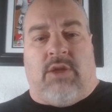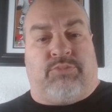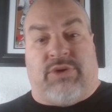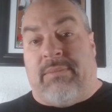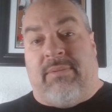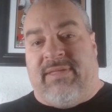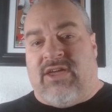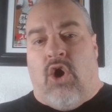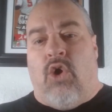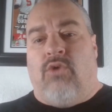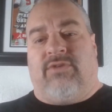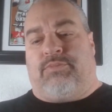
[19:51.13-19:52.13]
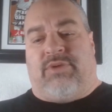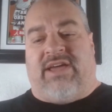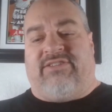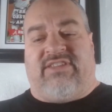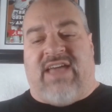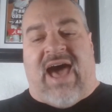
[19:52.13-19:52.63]
probably
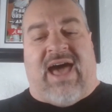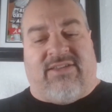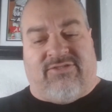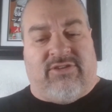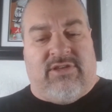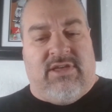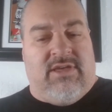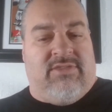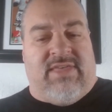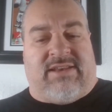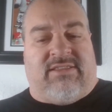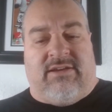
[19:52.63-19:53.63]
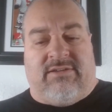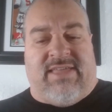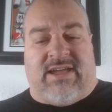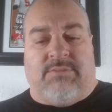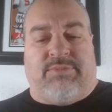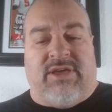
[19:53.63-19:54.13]
overpriced guys that
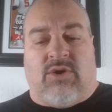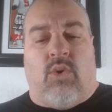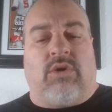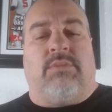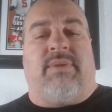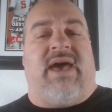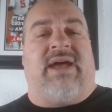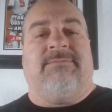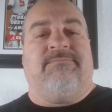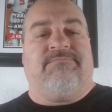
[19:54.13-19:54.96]
can play quarterback.